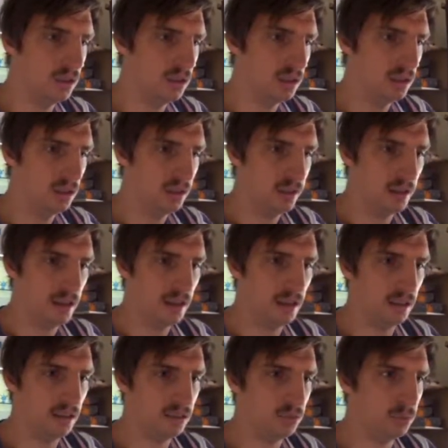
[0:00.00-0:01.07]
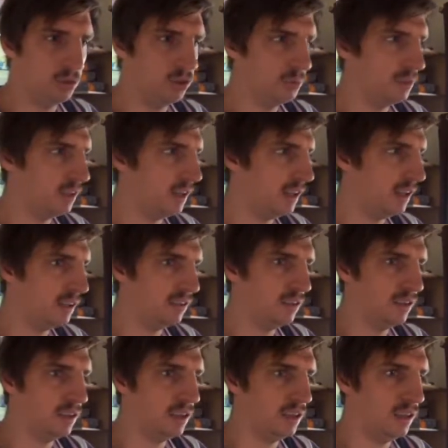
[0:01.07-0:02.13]
Now this might be hard to
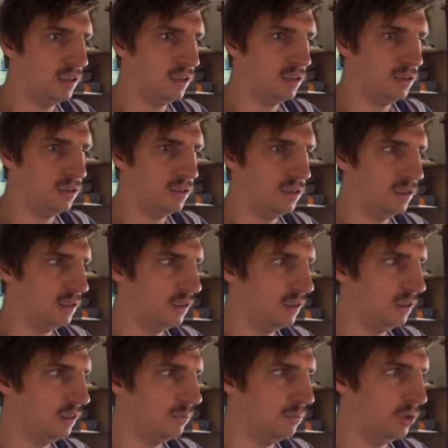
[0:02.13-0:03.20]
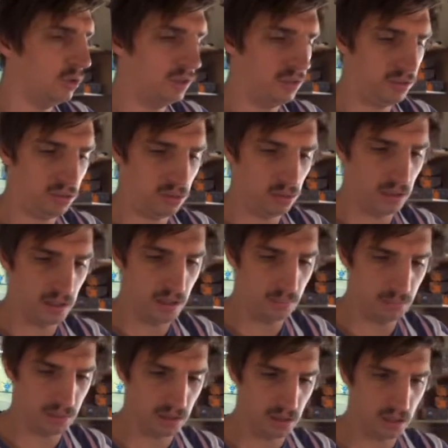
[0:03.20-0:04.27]
get in my screen,
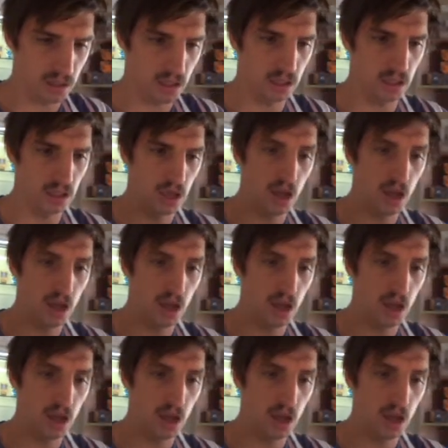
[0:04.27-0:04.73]
but I'll